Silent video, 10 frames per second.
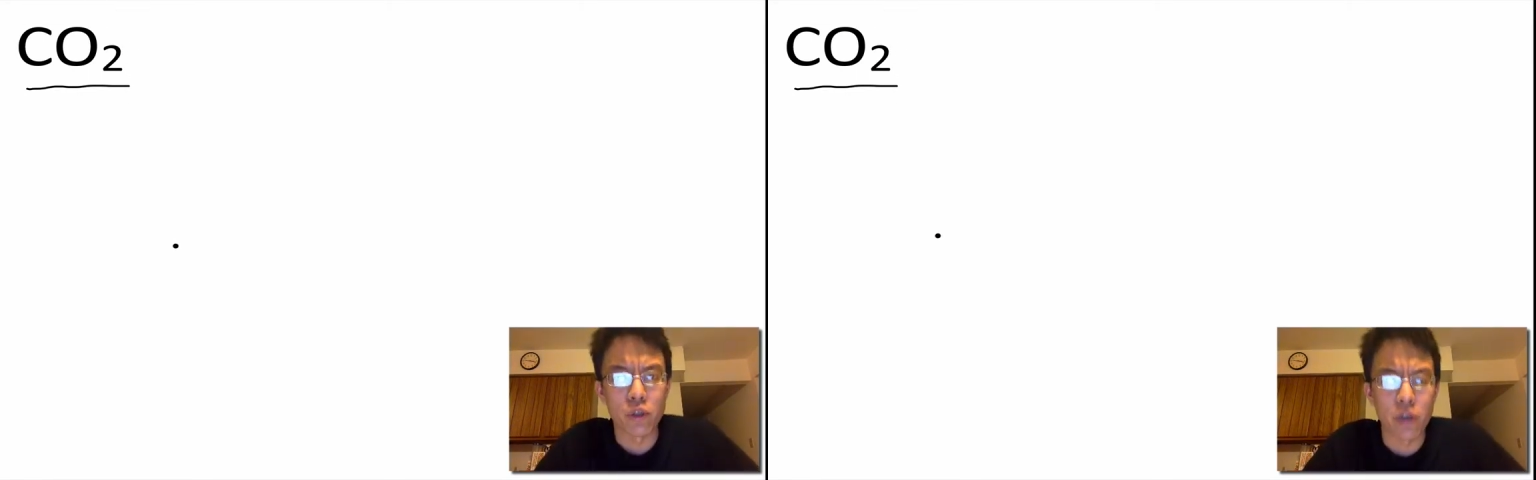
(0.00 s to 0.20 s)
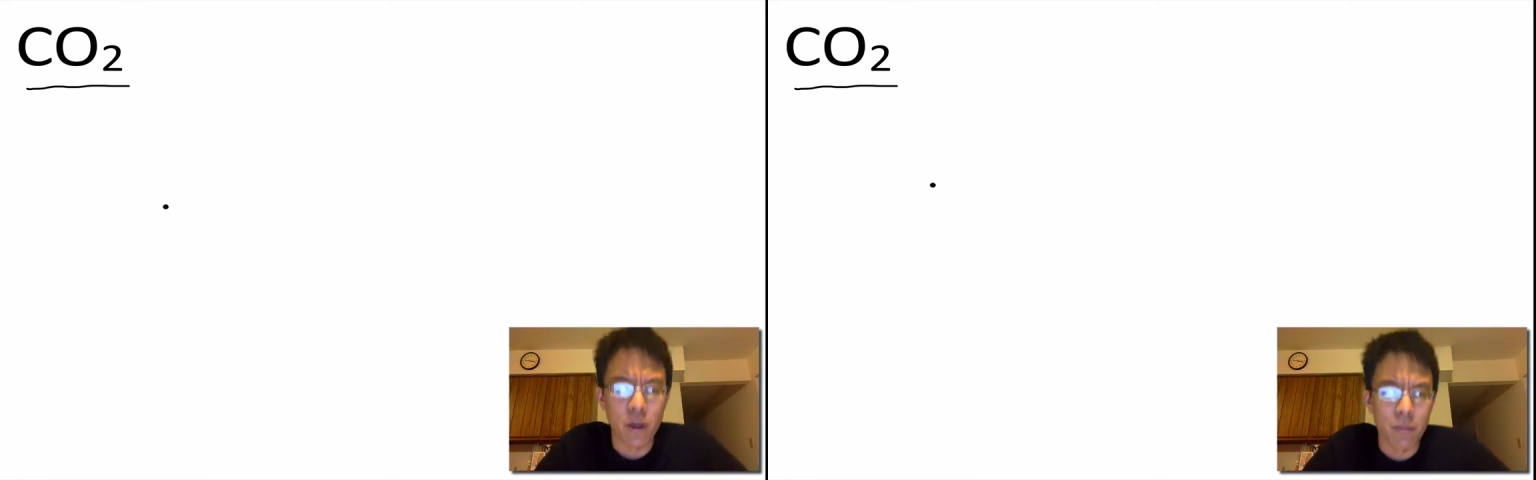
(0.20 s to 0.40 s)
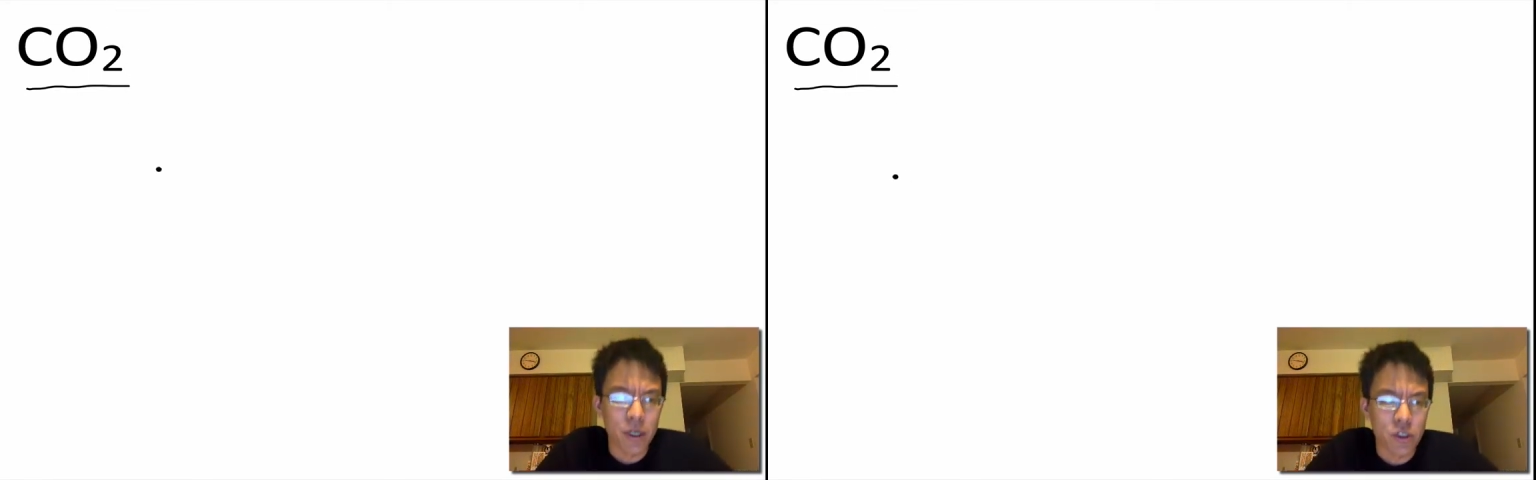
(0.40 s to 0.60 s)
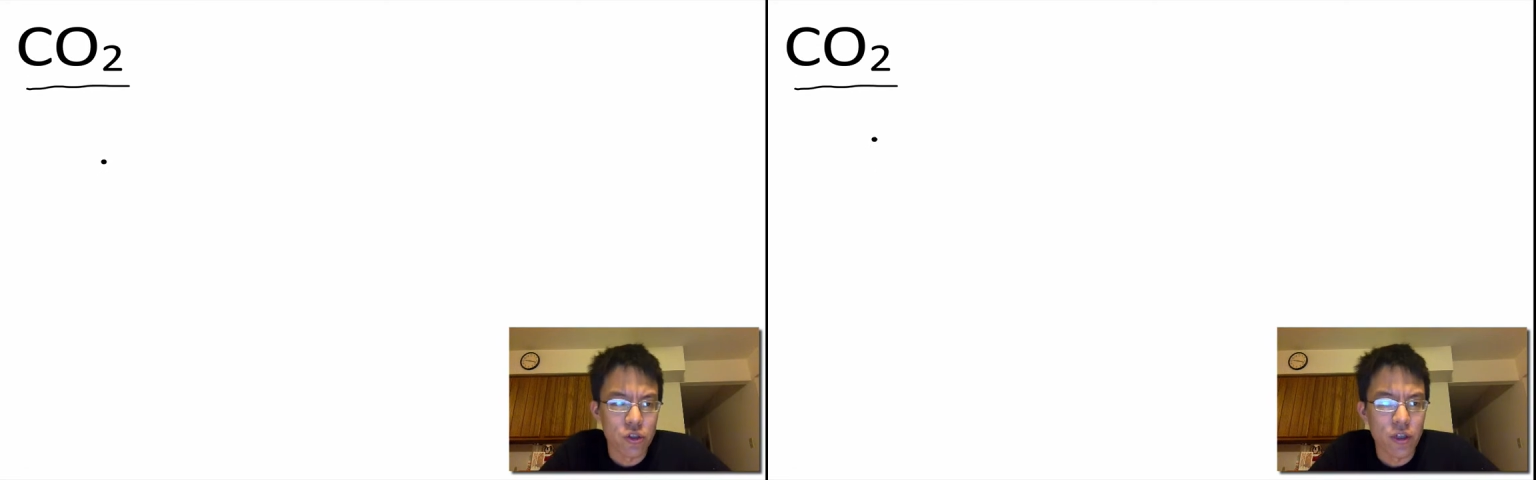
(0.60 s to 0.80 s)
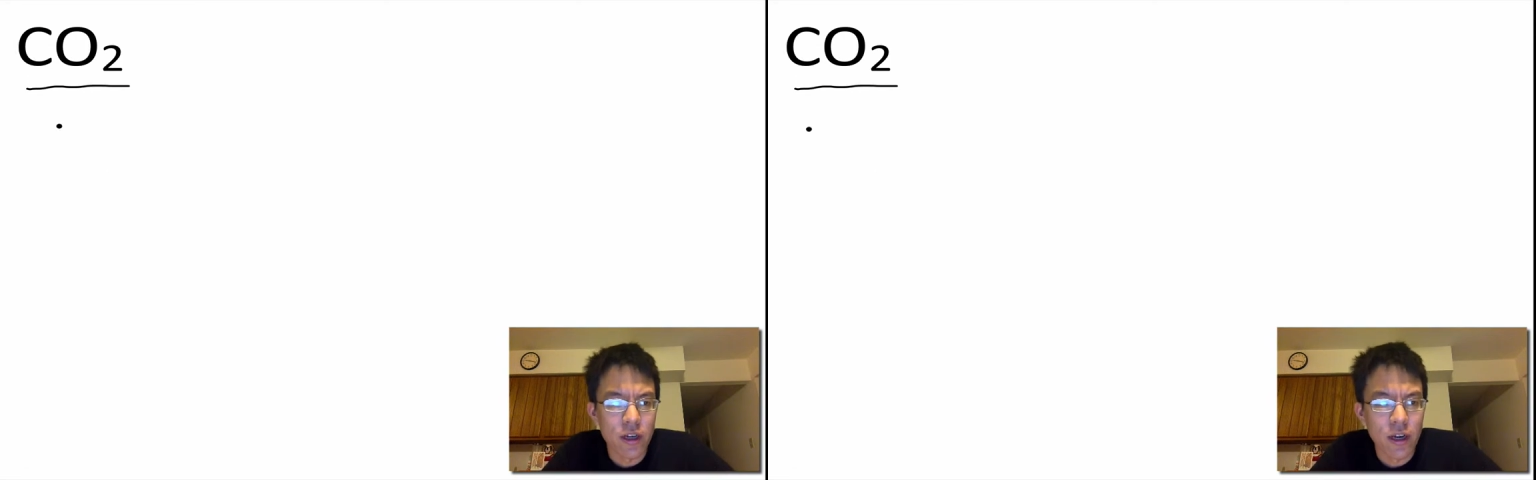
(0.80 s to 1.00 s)
to try to
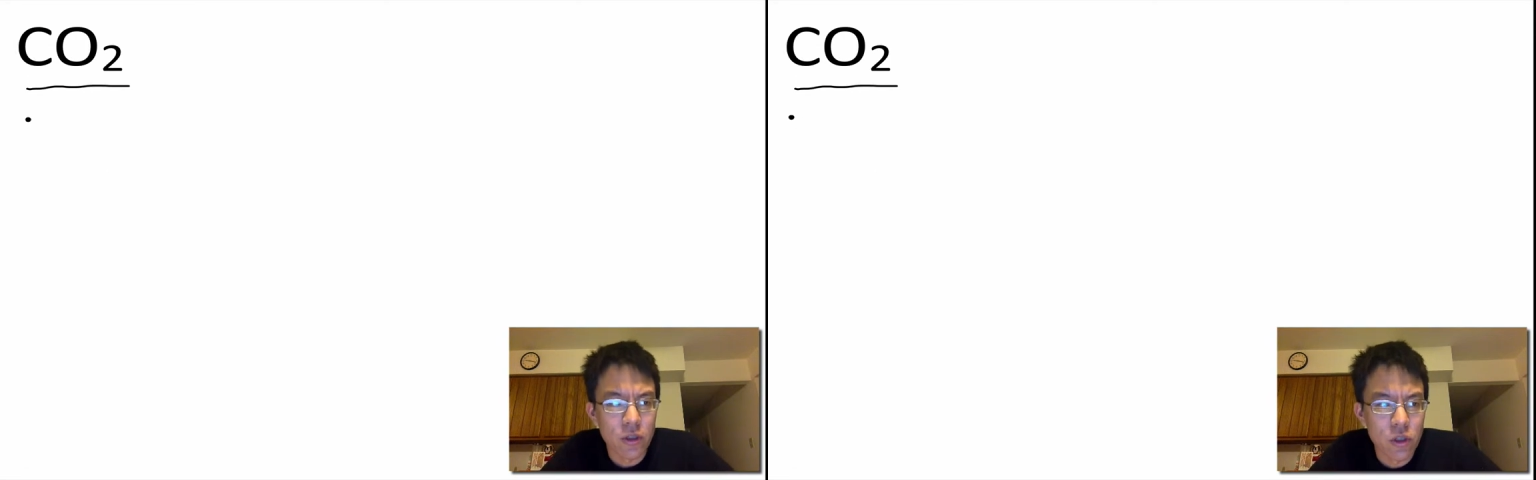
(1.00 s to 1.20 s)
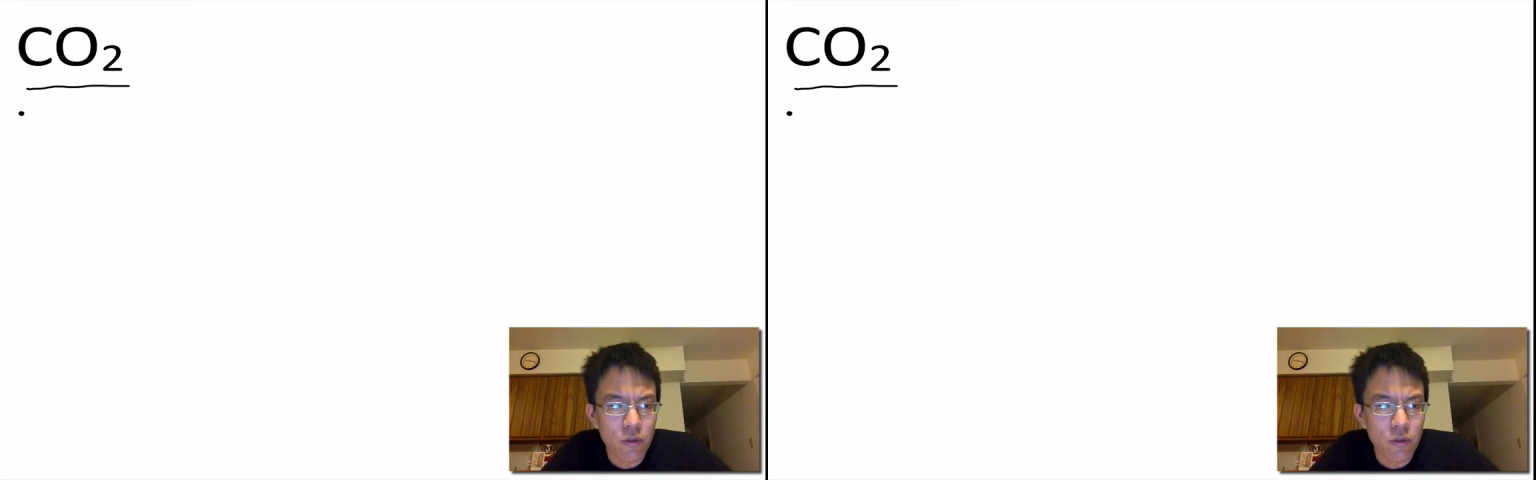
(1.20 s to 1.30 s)
picture that out.